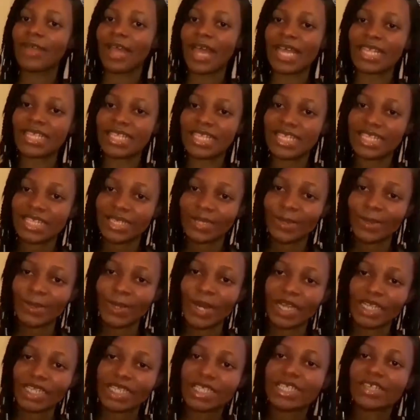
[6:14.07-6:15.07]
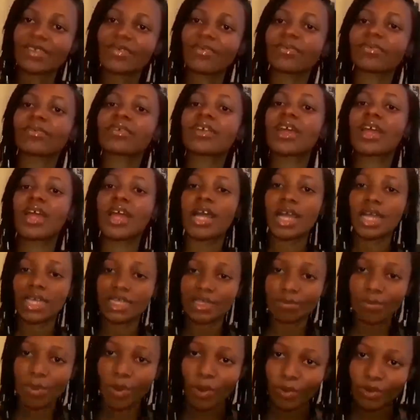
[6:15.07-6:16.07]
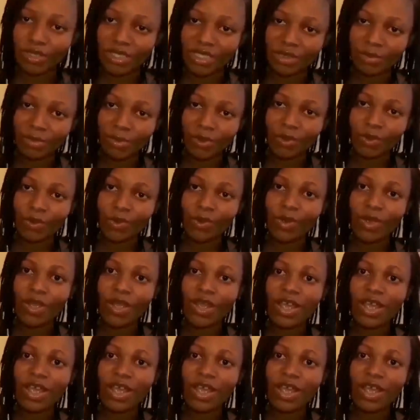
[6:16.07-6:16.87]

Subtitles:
as interactive as possible